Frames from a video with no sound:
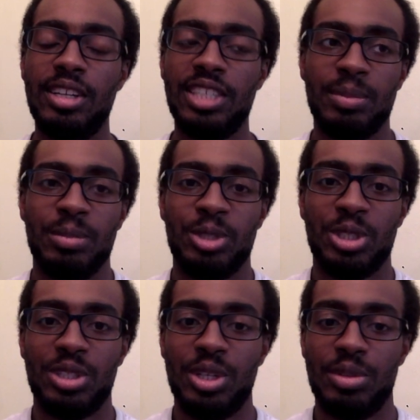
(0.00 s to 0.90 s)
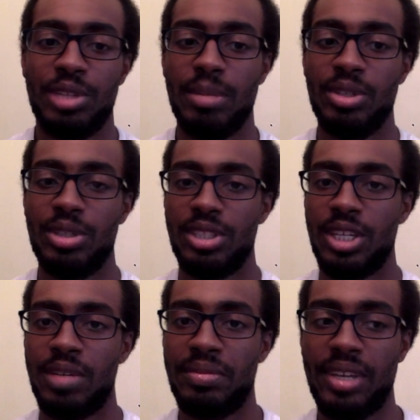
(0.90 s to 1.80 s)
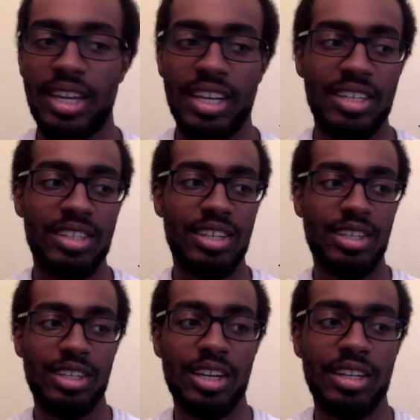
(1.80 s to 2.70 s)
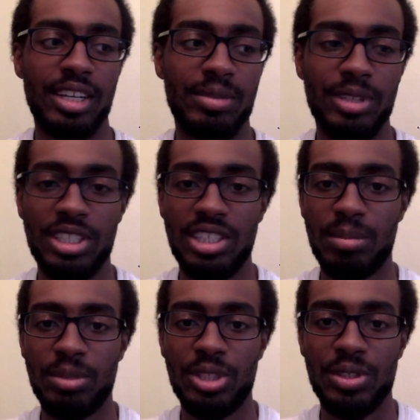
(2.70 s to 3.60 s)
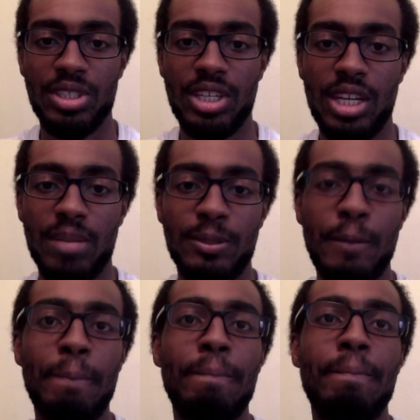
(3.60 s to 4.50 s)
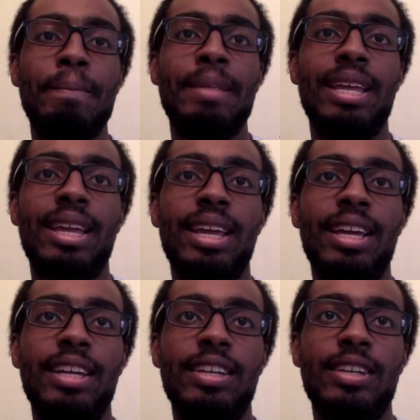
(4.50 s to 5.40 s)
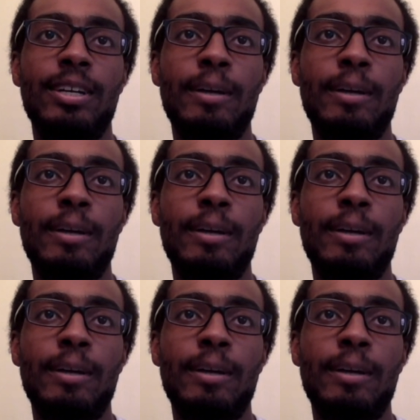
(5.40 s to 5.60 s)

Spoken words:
Some of them are just themed stuff, and I like releasing them at certain times. And